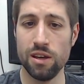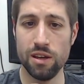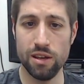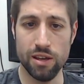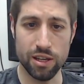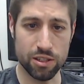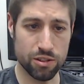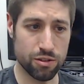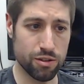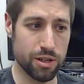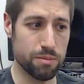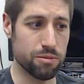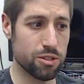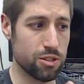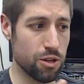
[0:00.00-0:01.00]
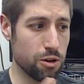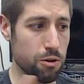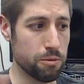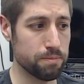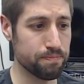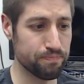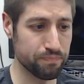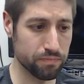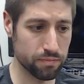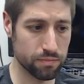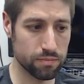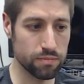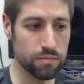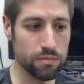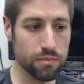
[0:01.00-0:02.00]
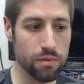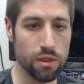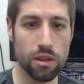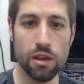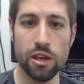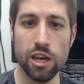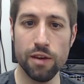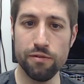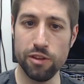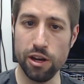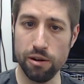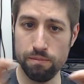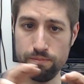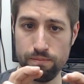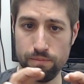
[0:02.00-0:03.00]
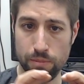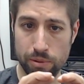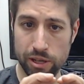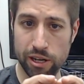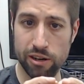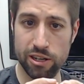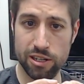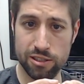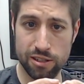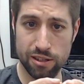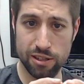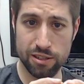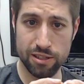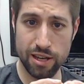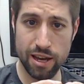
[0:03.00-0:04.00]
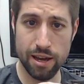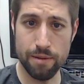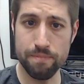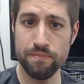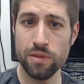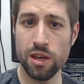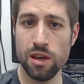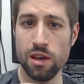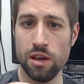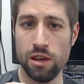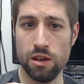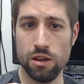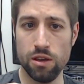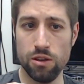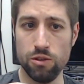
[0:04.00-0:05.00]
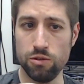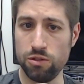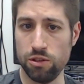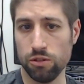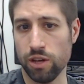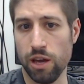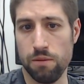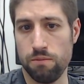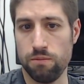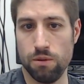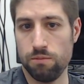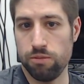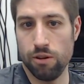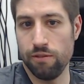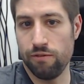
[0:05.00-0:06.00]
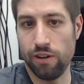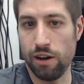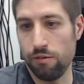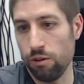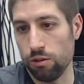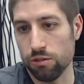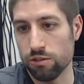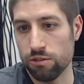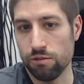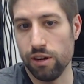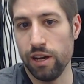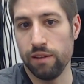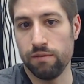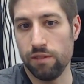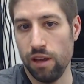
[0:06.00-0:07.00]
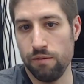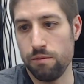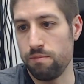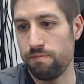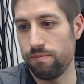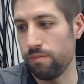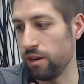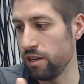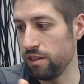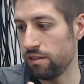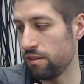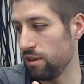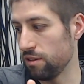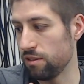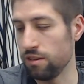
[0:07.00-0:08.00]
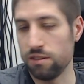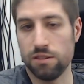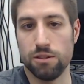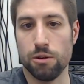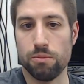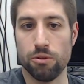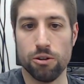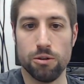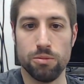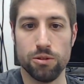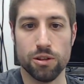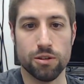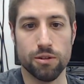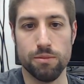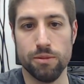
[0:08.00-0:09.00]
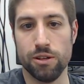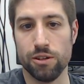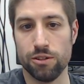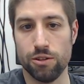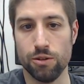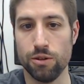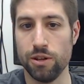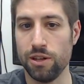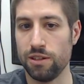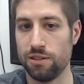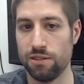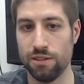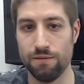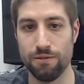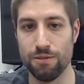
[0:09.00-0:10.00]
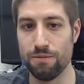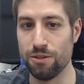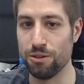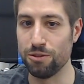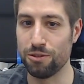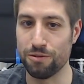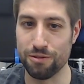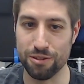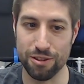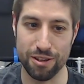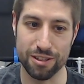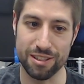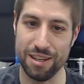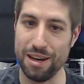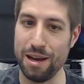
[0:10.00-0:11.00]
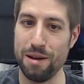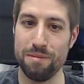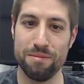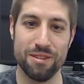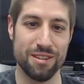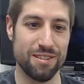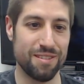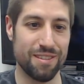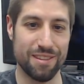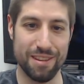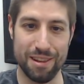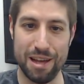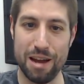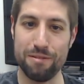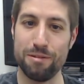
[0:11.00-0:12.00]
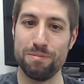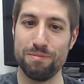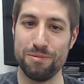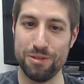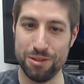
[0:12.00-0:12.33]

extremes. So if their polarities are the same, you still get 1.5 volts, right? Everybody does this. Your portable equipment, your toys that you've used for a long time, a lot of them